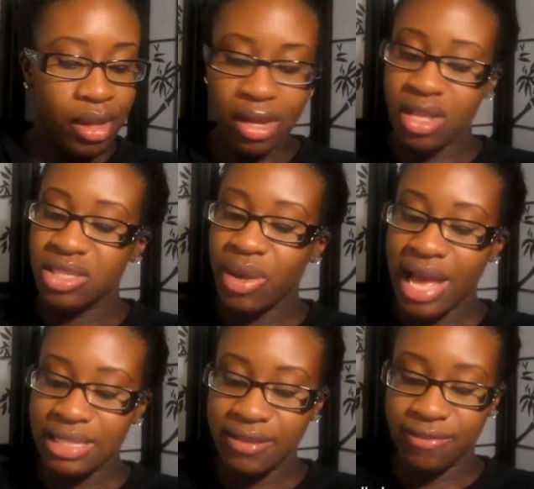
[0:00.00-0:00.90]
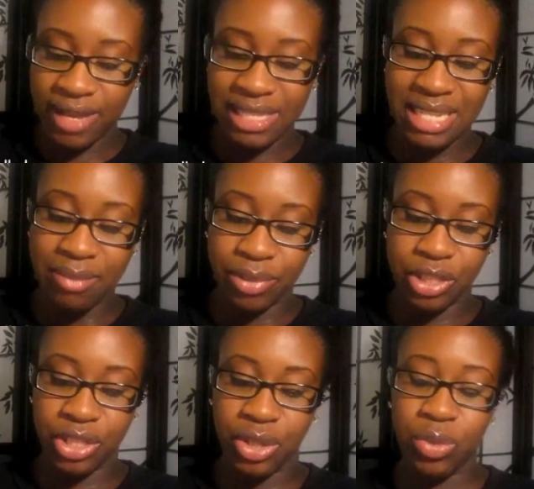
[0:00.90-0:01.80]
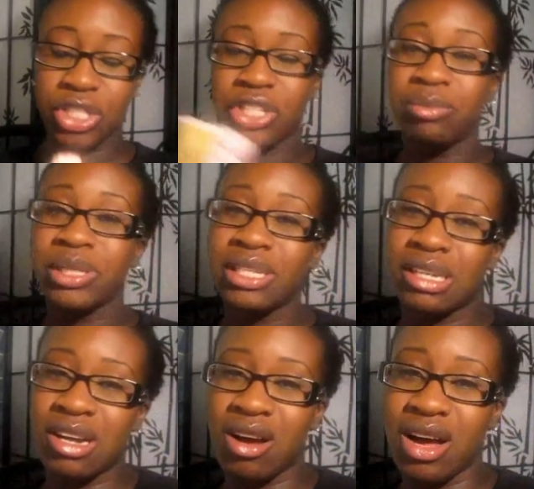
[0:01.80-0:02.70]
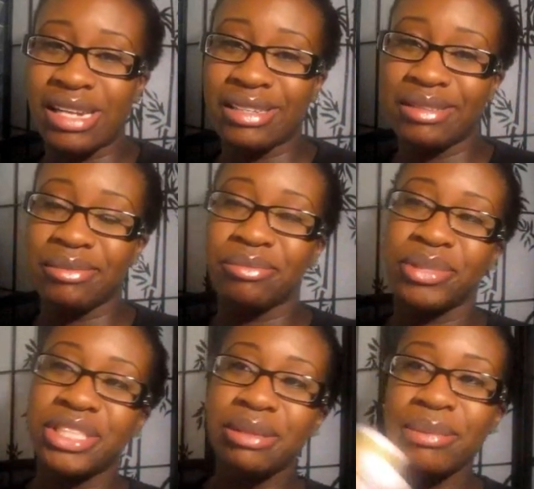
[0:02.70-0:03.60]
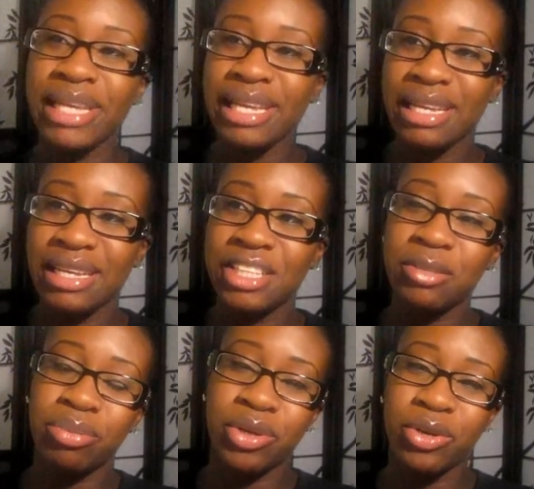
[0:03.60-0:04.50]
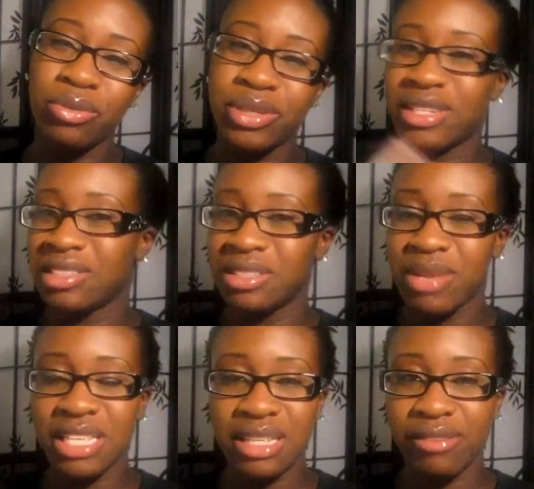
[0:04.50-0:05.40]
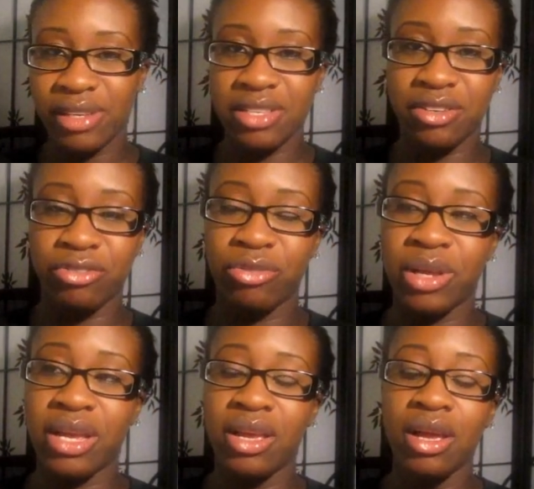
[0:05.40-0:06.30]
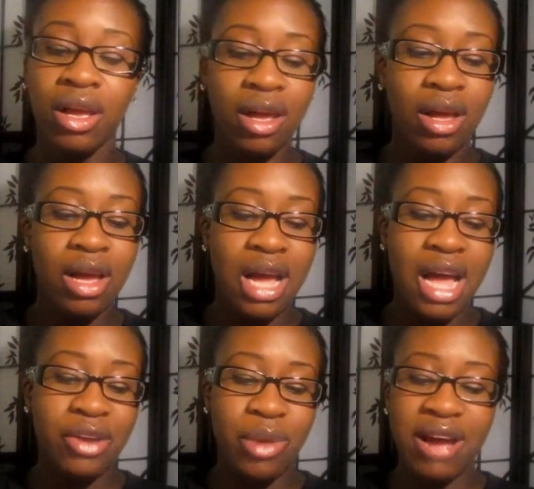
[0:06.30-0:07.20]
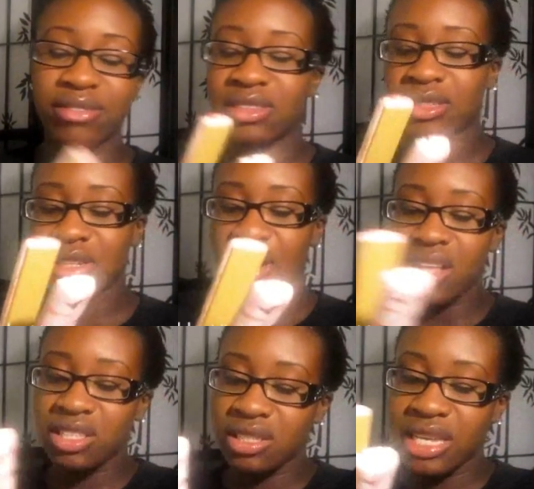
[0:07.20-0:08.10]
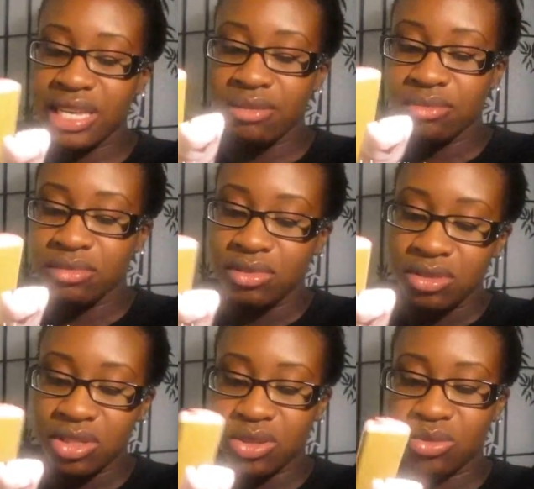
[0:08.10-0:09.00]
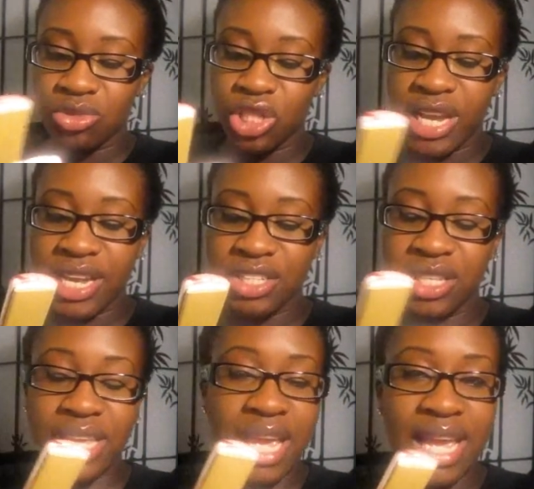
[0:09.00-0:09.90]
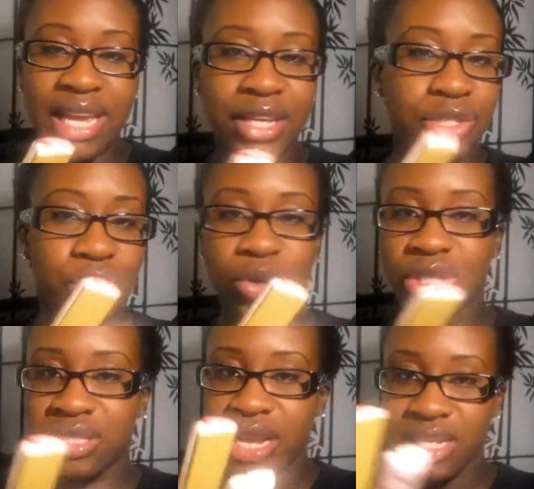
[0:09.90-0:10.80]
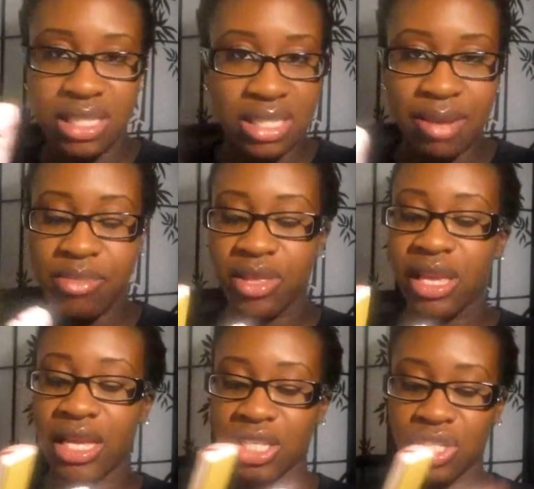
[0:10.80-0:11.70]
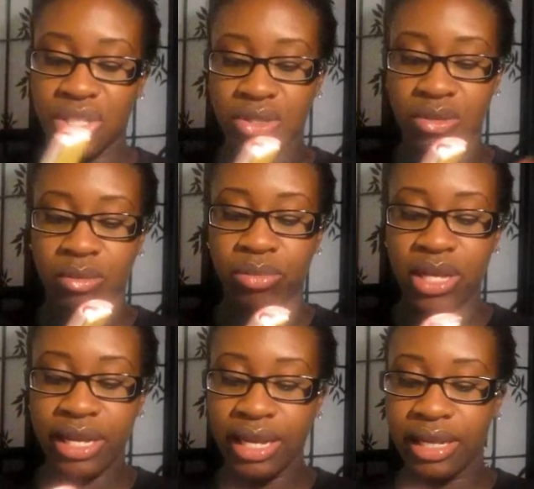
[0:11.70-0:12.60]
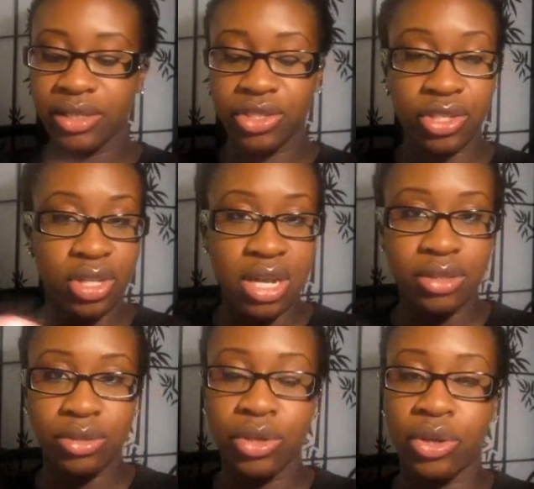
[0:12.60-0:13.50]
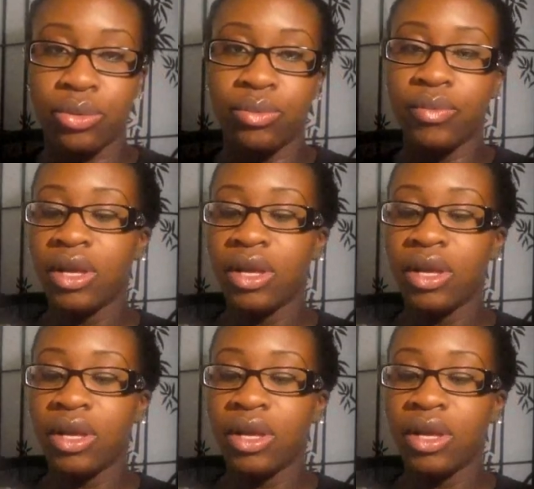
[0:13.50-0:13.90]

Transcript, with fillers: It also has a fixed temperature, which could be a con, but to me, it's a pro because it just makes life easier for me. I don't have to constantly, you know, change the gauge or set it to something. It's just plug in, turn it on, go.